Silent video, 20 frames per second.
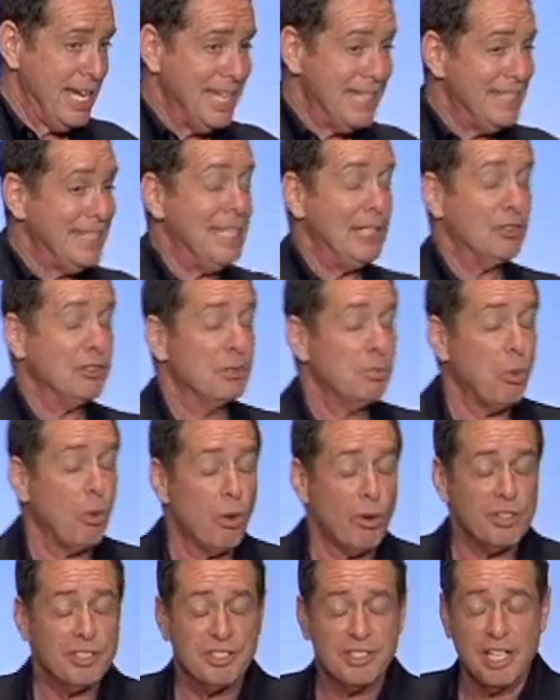Niels
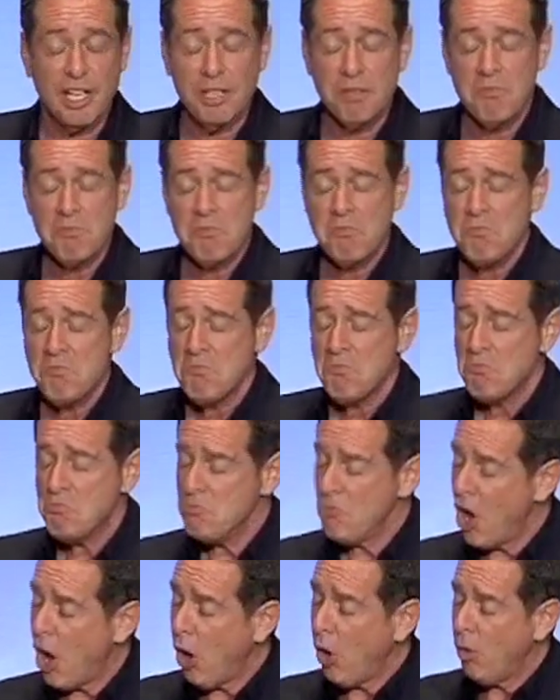Bohr said,
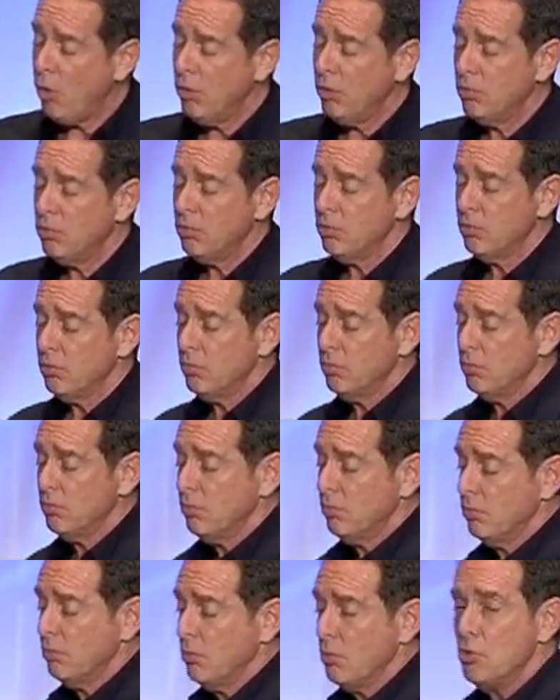no,
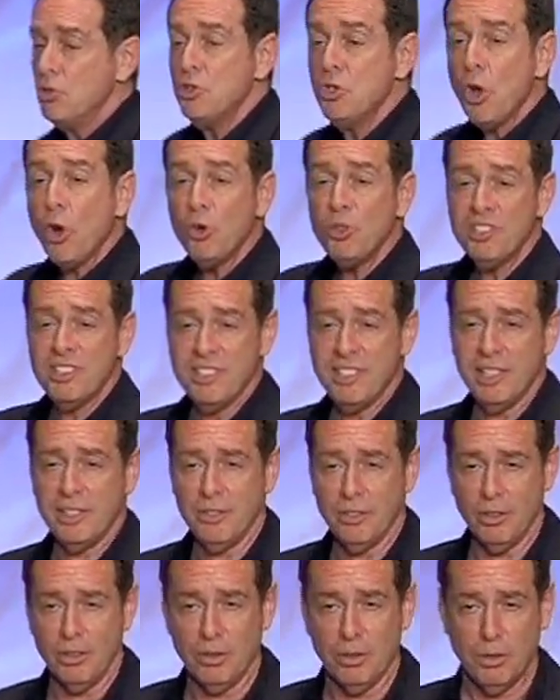no
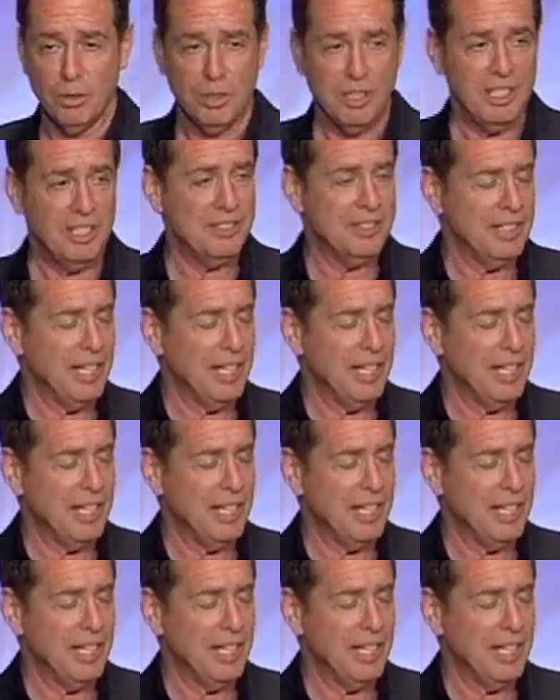signal is